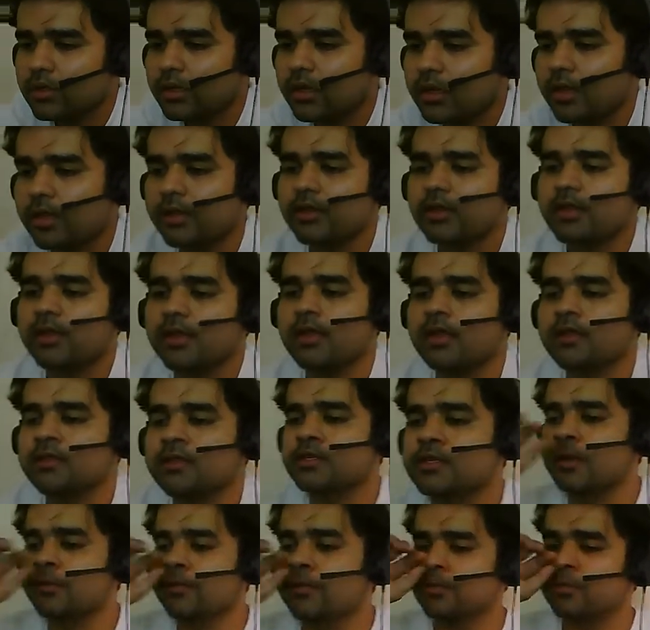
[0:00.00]
anything else,
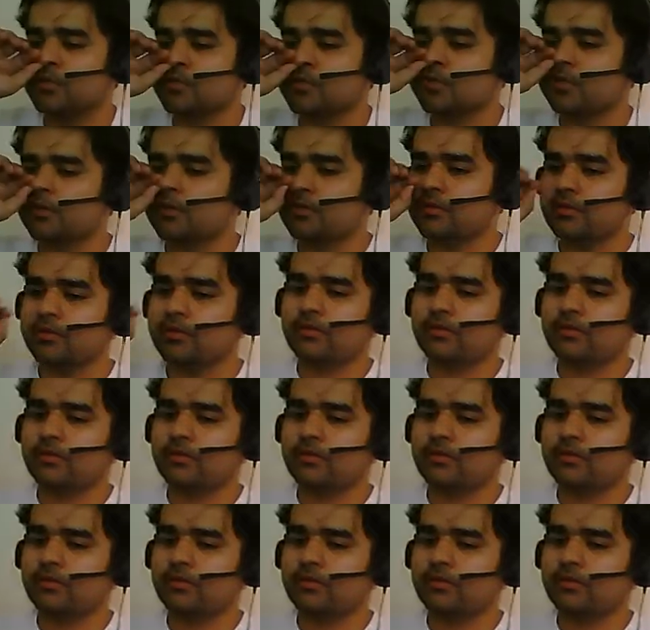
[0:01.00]
I'm using